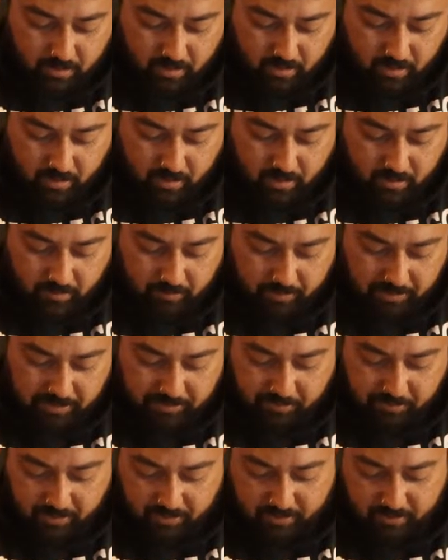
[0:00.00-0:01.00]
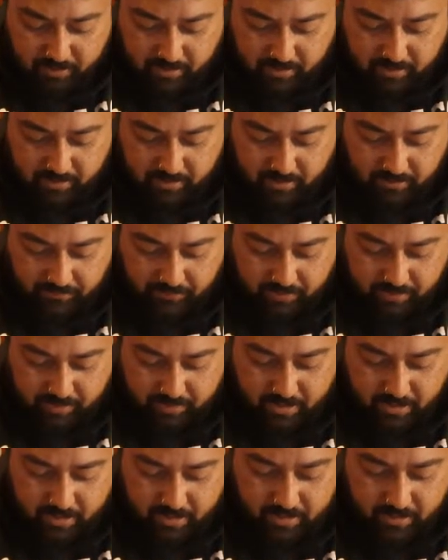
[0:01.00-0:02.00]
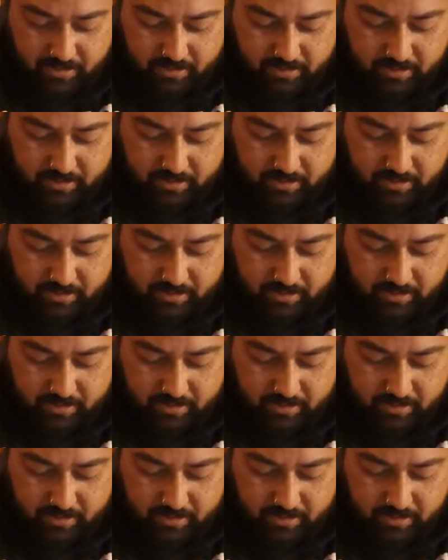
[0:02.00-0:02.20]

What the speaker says: especially since I've just started.